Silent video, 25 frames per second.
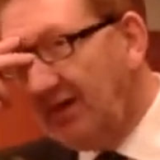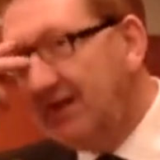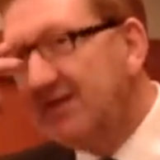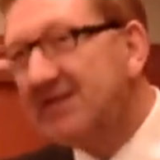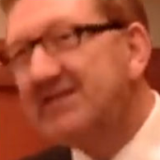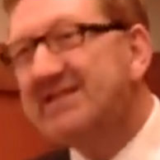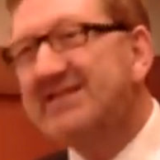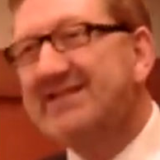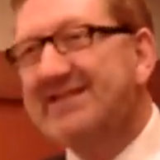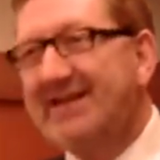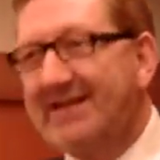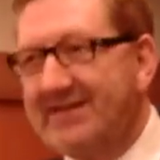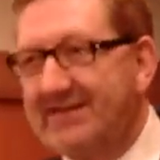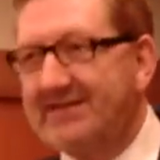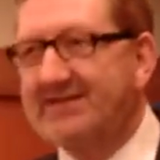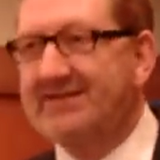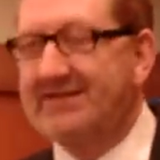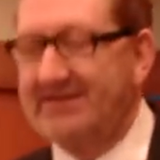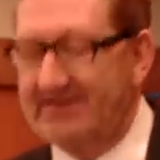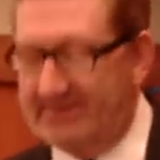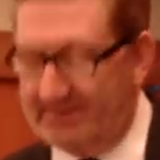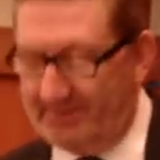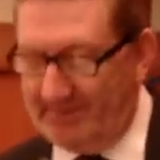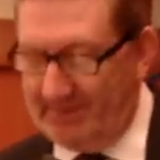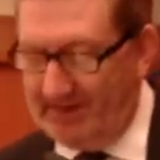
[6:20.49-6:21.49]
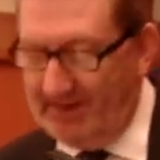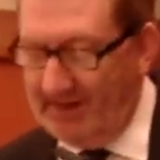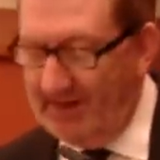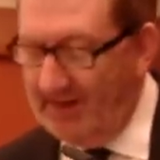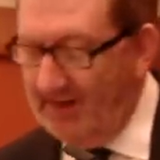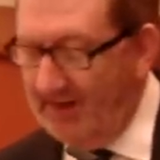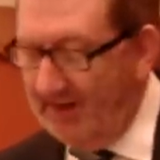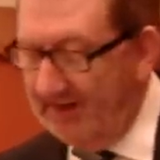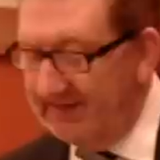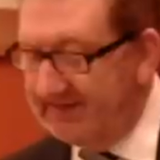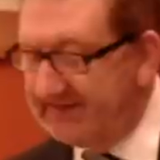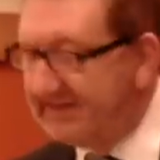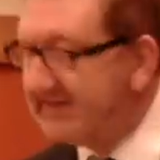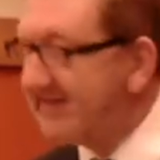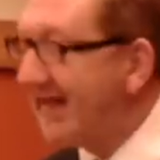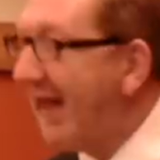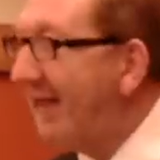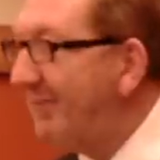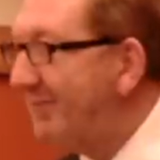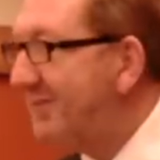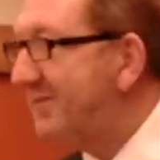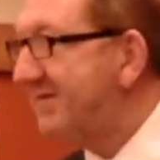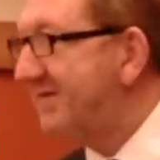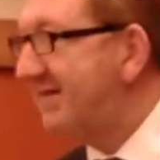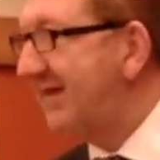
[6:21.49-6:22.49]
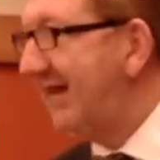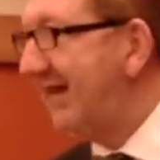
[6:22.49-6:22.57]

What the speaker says: Cynicism steps